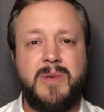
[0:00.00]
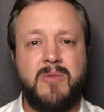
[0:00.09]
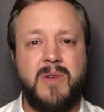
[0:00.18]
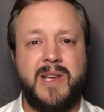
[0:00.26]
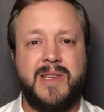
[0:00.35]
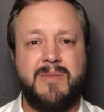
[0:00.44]
be
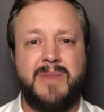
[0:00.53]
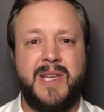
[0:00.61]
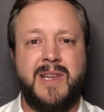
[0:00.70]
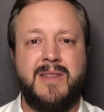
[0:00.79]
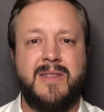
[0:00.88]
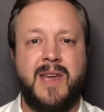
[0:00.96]
read to
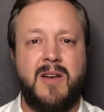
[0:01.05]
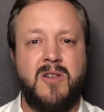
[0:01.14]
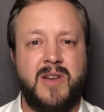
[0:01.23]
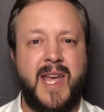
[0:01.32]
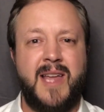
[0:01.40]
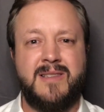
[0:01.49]
mean that her
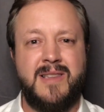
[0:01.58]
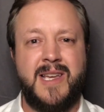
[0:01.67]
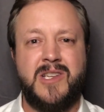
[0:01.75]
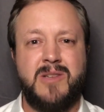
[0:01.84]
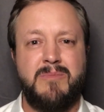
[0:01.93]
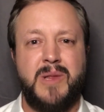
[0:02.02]

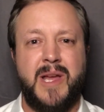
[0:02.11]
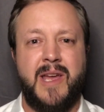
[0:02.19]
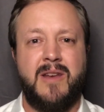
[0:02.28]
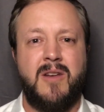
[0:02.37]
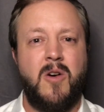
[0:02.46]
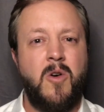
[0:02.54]
cancellation
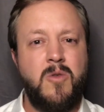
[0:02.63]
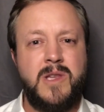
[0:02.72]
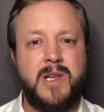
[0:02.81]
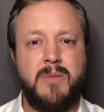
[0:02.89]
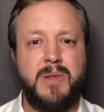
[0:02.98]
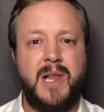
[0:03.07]
plan
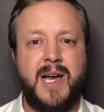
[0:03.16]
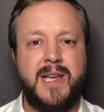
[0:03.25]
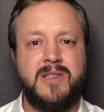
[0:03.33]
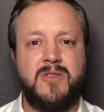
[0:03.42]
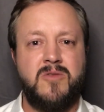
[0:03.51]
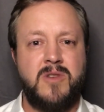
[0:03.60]
only
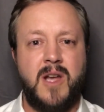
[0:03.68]
applies to